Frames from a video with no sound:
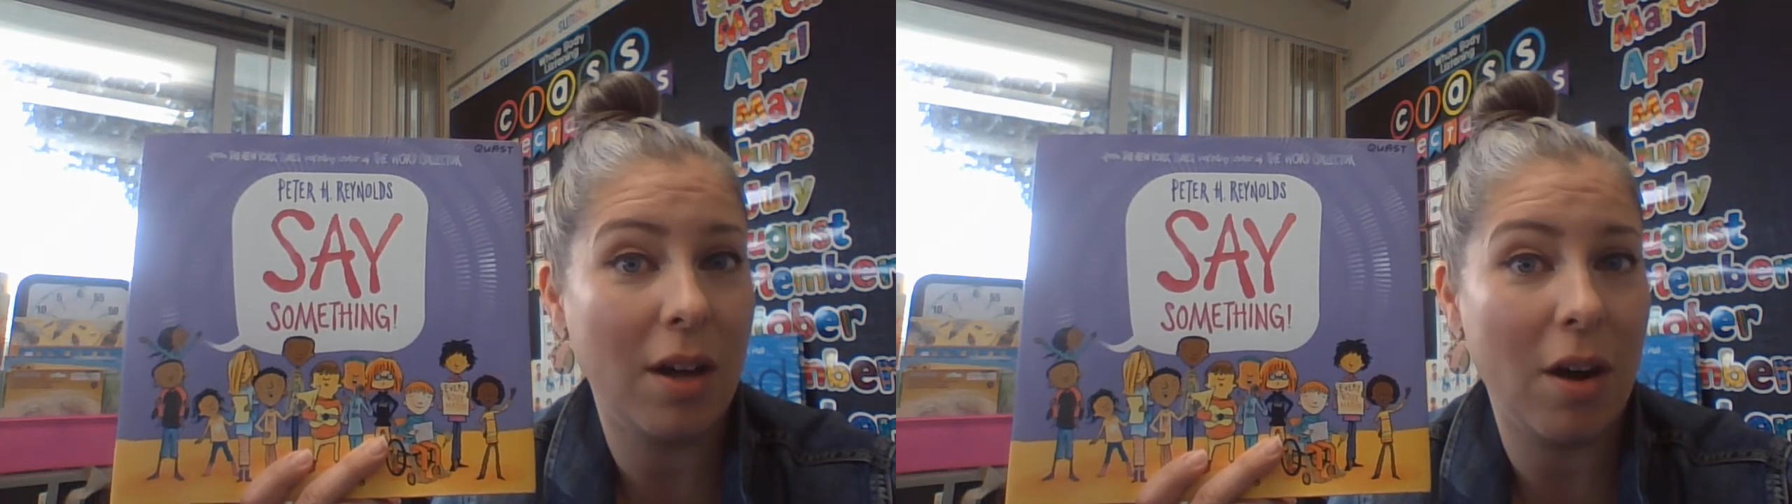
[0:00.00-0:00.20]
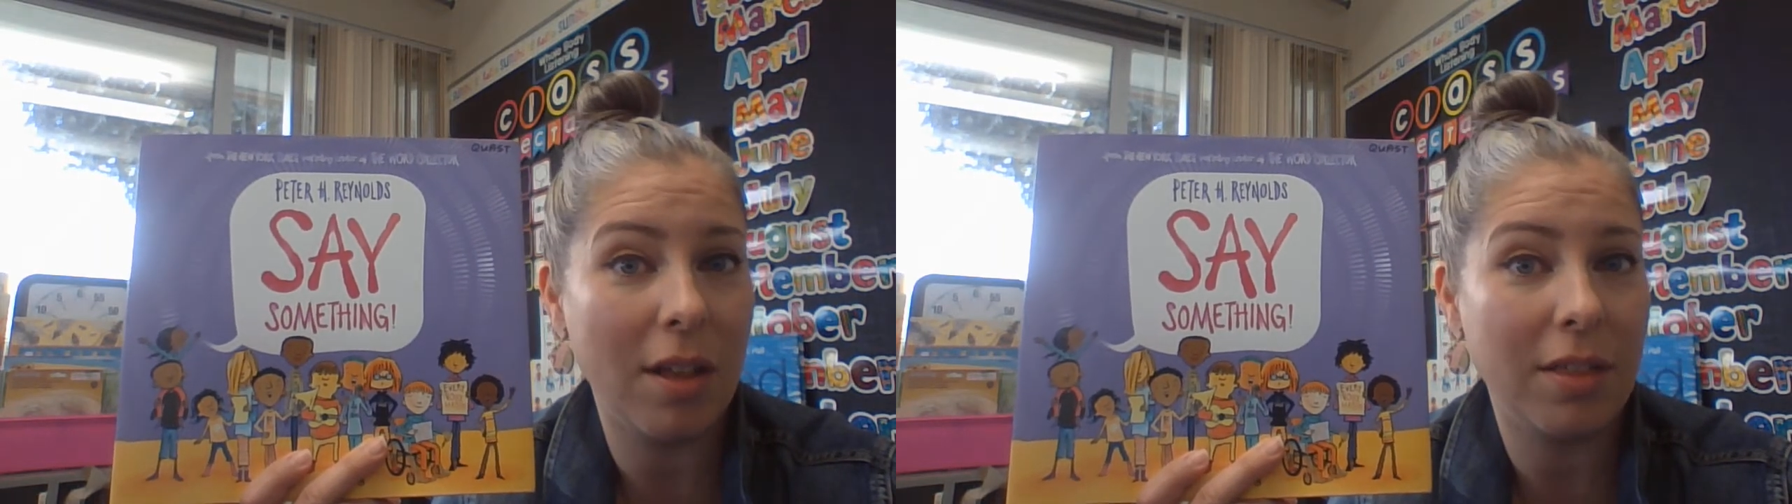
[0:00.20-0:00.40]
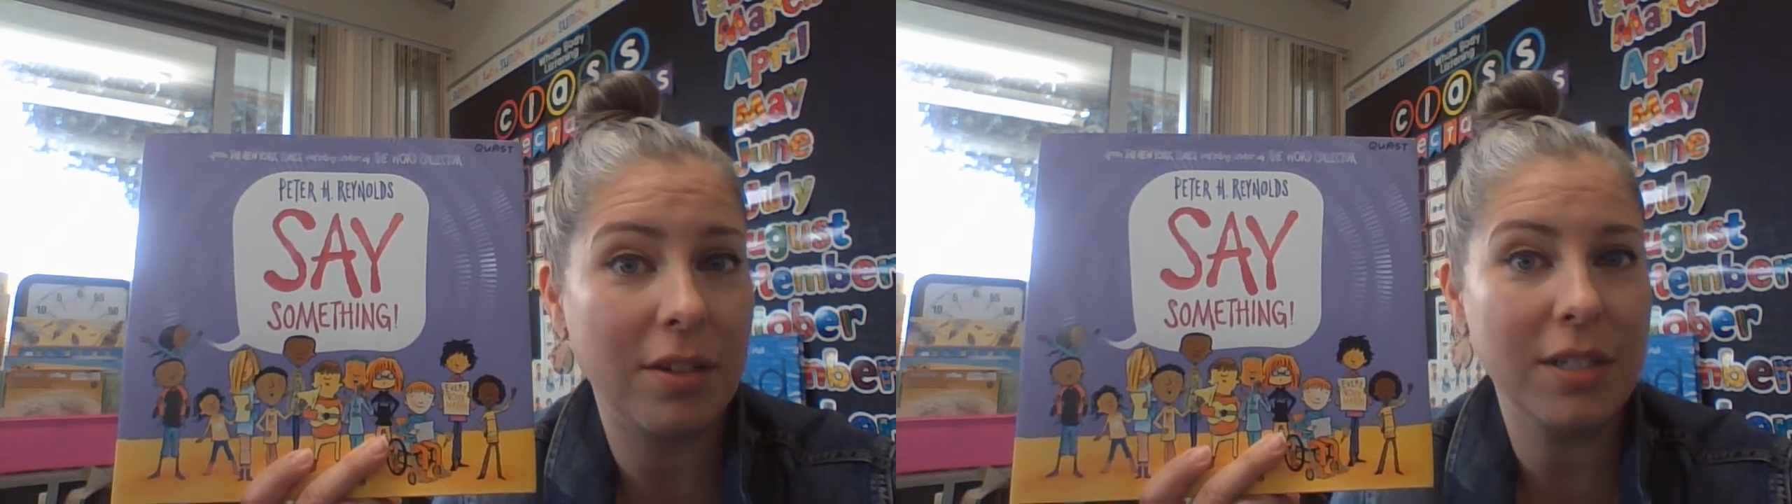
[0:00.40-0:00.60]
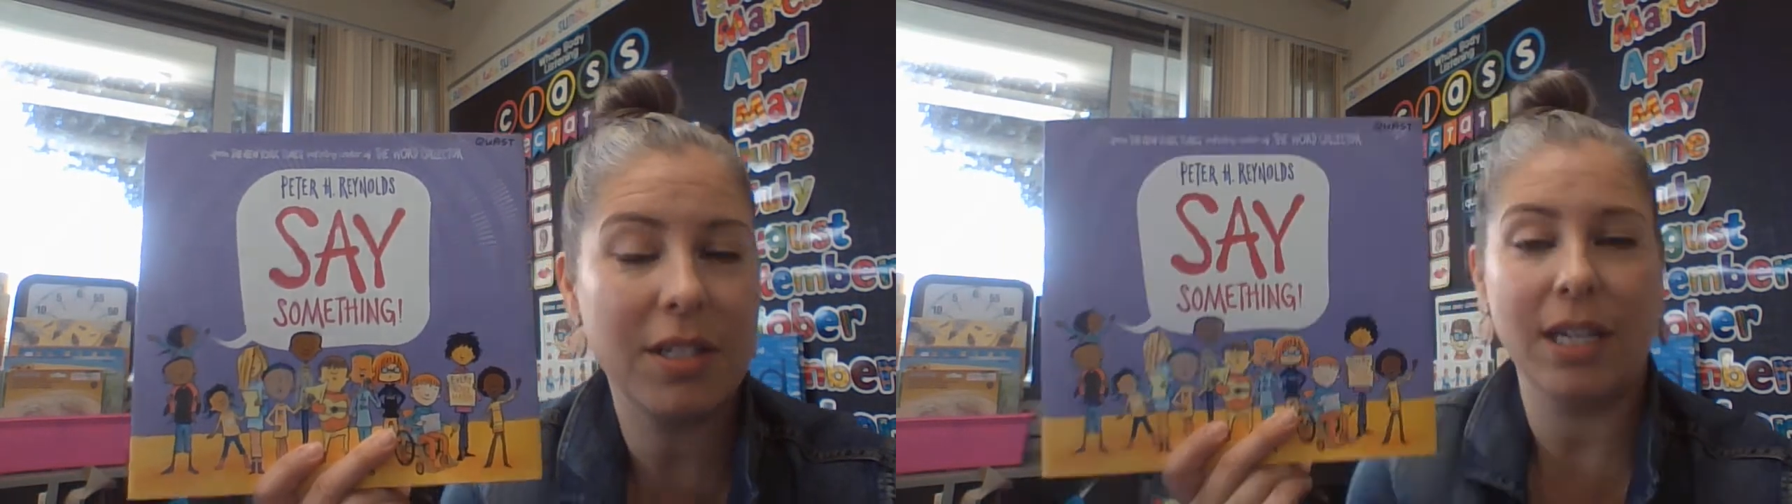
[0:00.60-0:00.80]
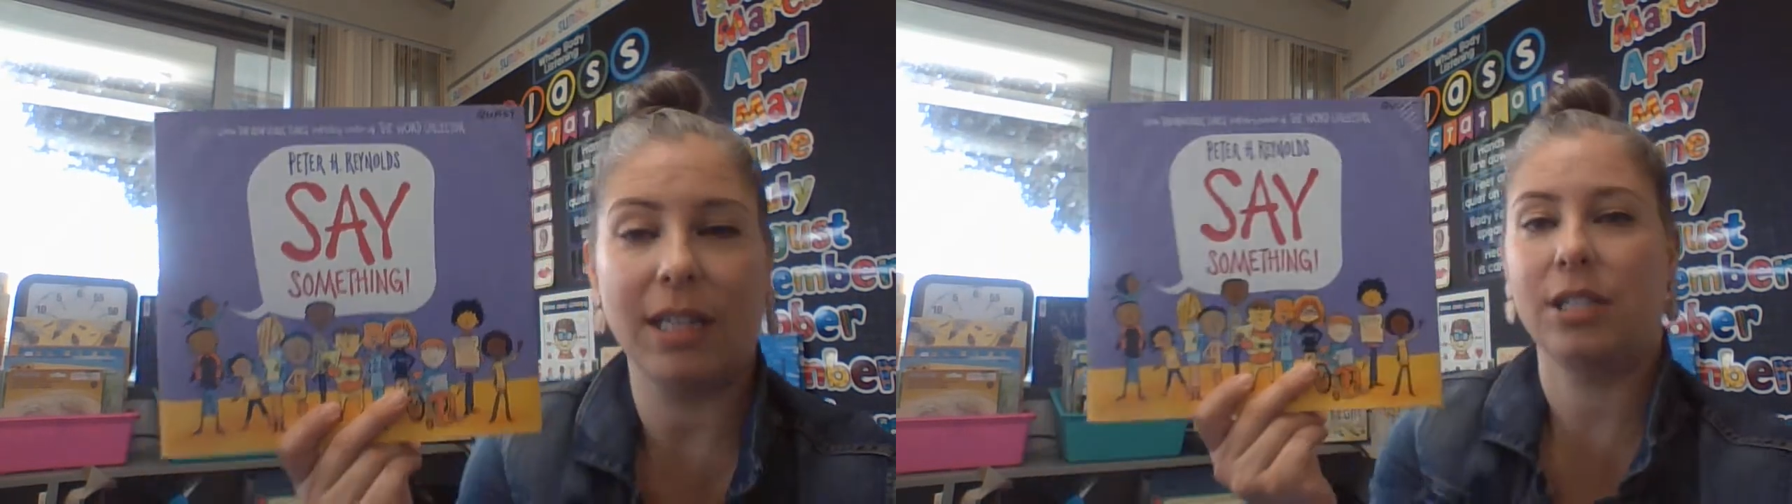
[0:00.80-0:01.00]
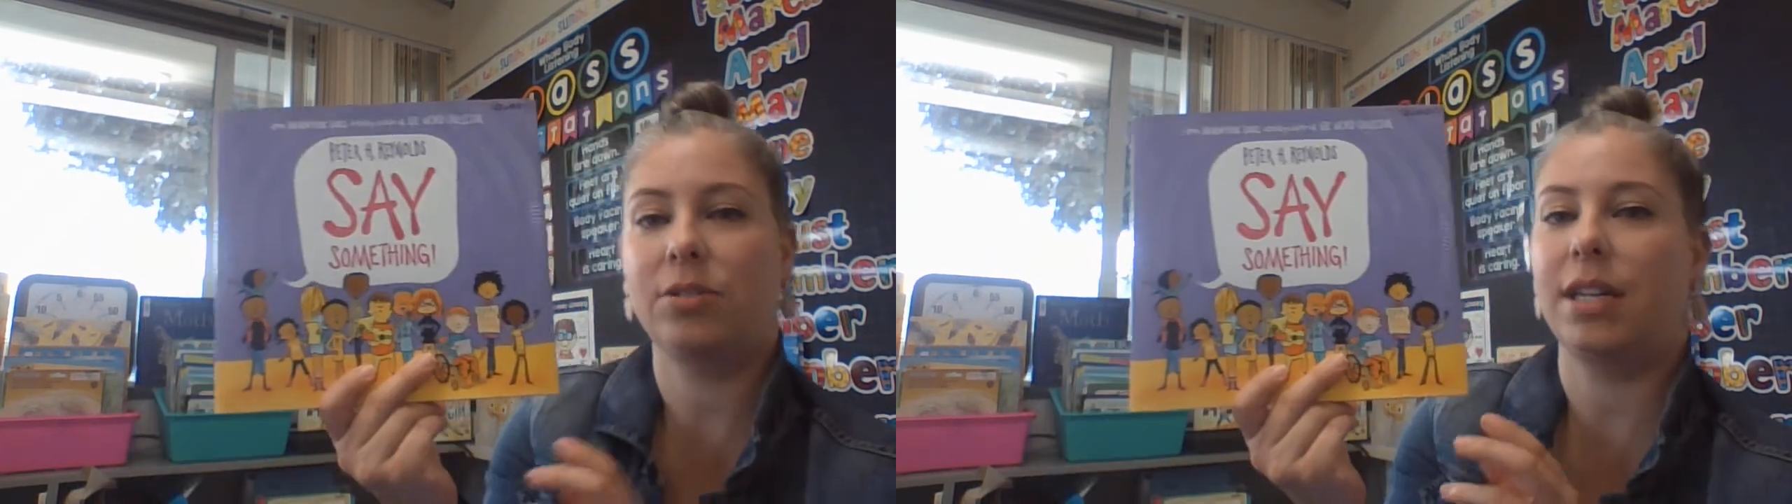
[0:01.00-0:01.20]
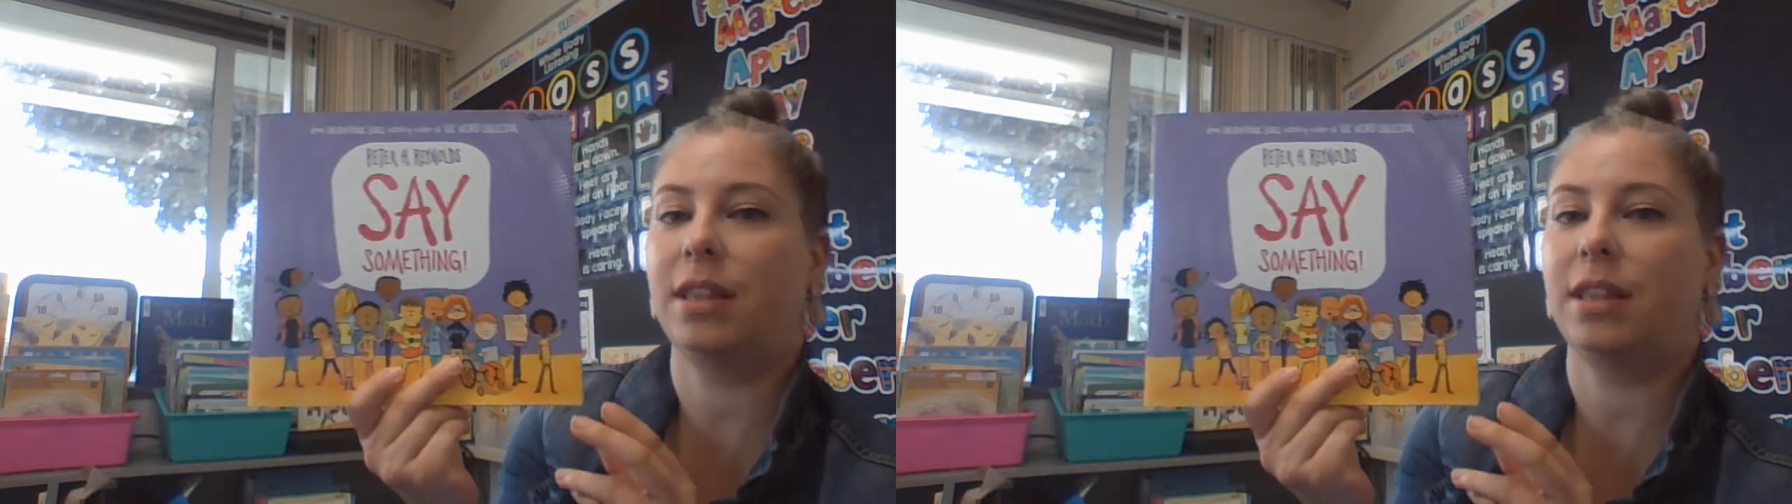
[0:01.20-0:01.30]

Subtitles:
authors to illustrate